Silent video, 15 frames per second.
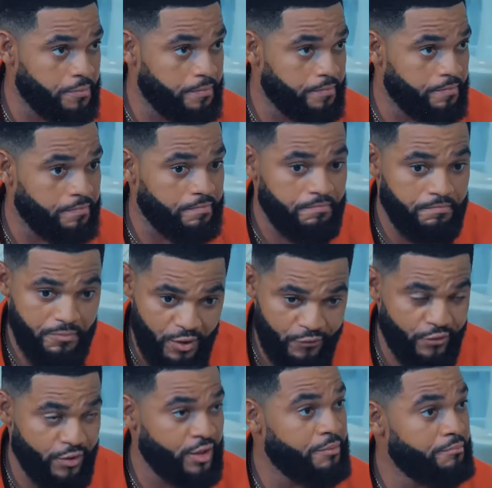you,
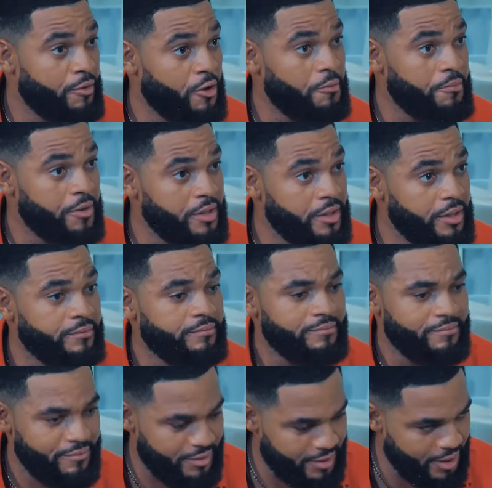if you need more money,
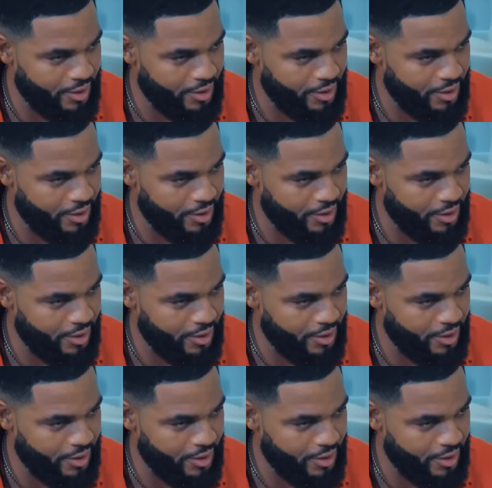